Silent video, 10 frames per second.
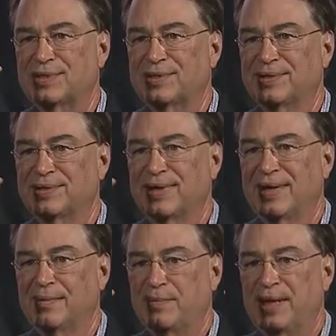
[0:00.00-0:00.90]
to
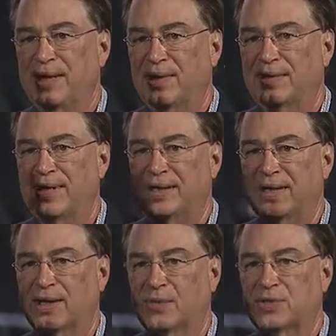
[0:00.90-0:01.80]
being healthy and
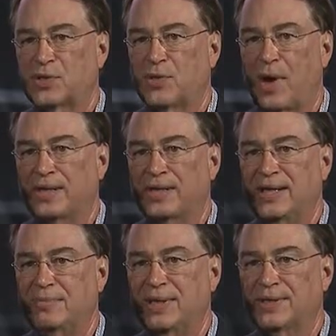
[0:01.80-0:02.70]
the other was quite
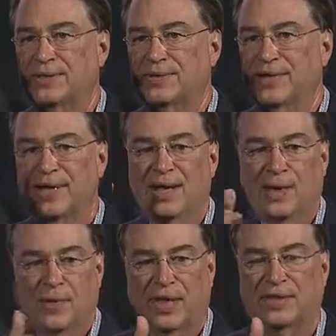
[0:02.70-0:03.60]
deep into it.
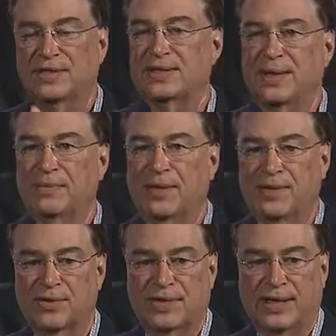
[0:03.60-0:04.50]
Well, that's the same thing
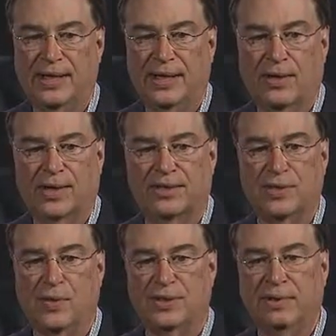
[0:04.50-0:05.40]
you're seeing here. And
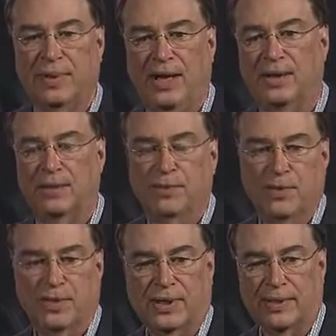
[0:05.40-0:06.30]
so what the pattern
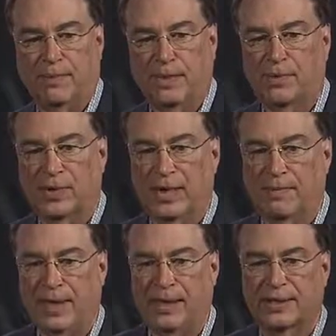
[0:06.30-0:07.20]
computer people came
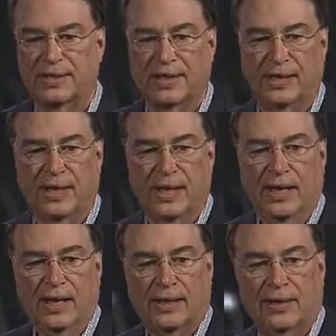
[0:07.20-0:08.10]
back and said,
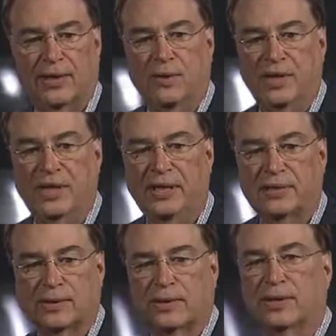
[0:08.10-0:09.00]
Larry, we need
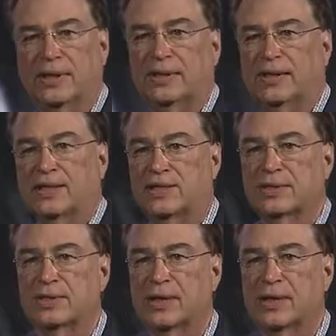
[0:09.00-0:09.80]
to look at this